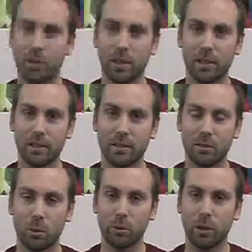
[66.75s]
They
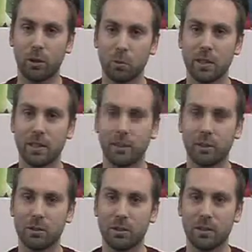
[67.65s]
told all
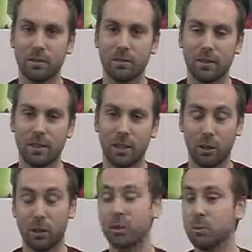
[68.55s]
retailers to tell
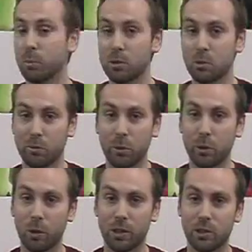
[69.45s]
our customers to
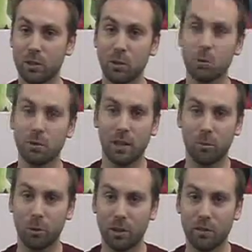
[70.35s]
avoid watching the news that
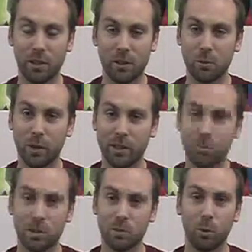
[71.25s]
morning if they didn't want it to
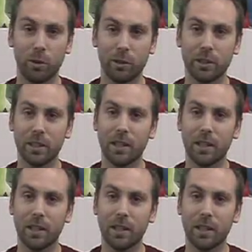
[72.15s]
be spoiled.